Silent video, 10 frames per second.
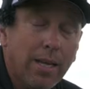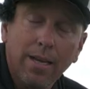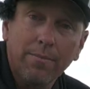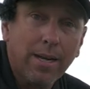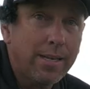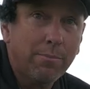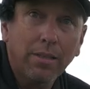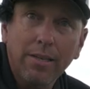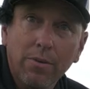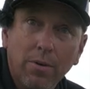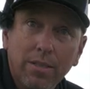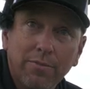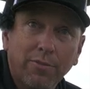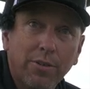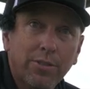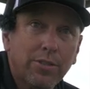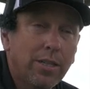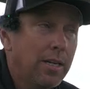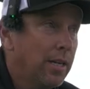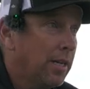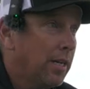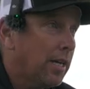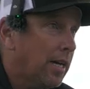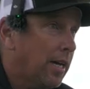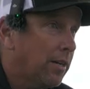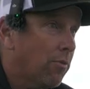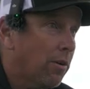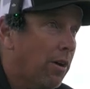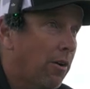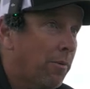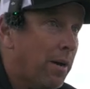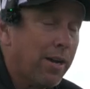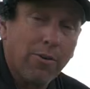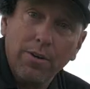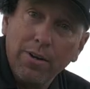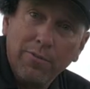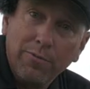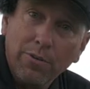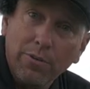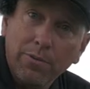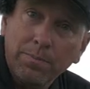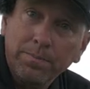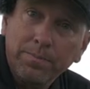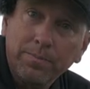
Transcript: I didn't believe it was at first, going along in my career for